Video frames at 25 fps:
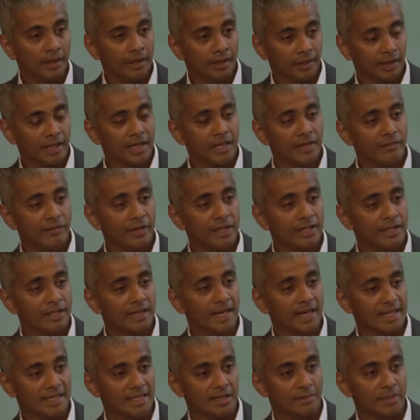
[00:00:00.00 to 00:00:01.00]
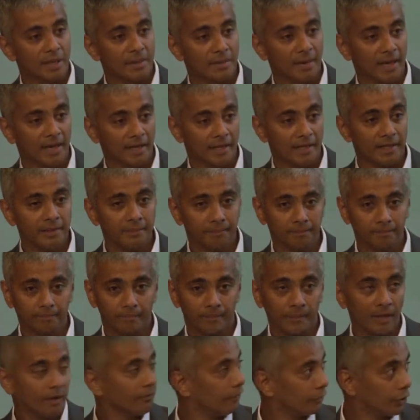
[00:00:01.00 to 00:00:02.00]
Reinventing SME banking.
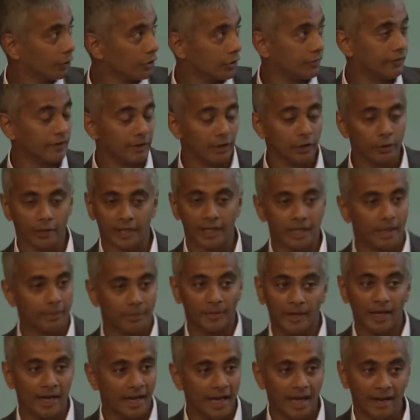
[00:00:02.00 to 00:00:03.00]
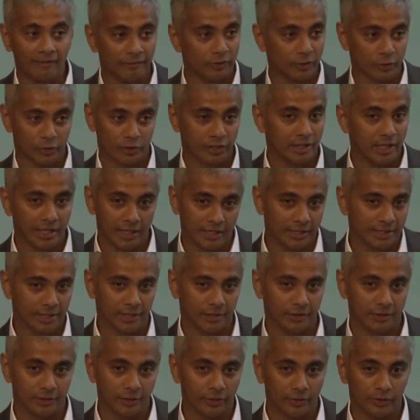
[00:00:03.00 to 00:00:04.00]
For those of you looking up there, I have no slides, so
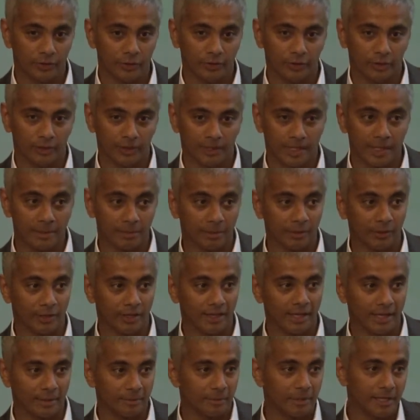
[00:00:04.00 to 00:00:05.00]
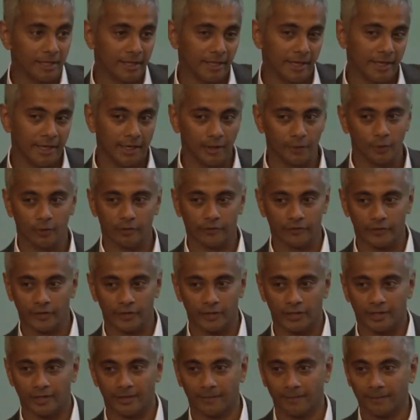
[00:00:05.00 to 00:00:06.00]
you're going to keep looking at me there or over
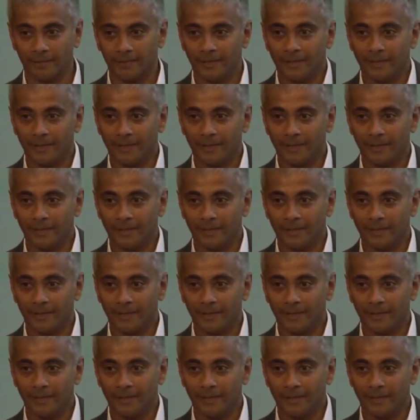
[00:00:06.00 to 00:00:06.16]
here.